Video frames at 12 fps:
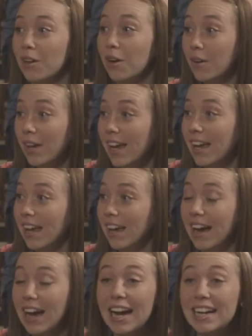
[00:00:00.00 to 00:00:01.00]
Okay,
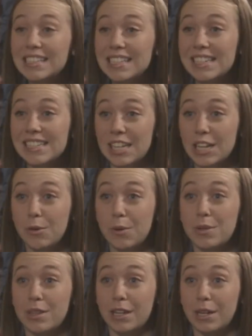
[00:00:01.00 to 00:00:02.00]
IT has set you
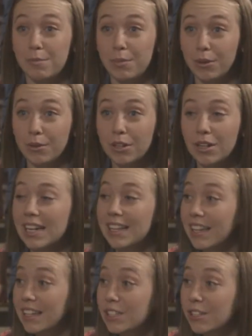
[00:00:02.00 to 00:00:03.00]
up with a computer
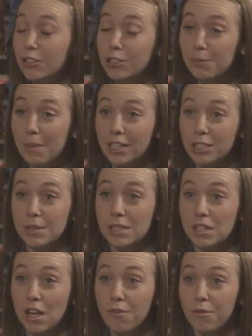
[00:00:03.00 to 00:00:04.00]
and they installed your management
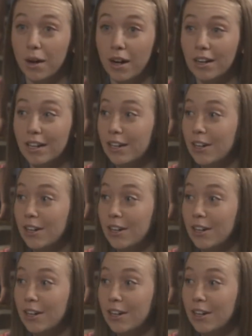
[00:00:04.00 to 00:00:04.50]
software.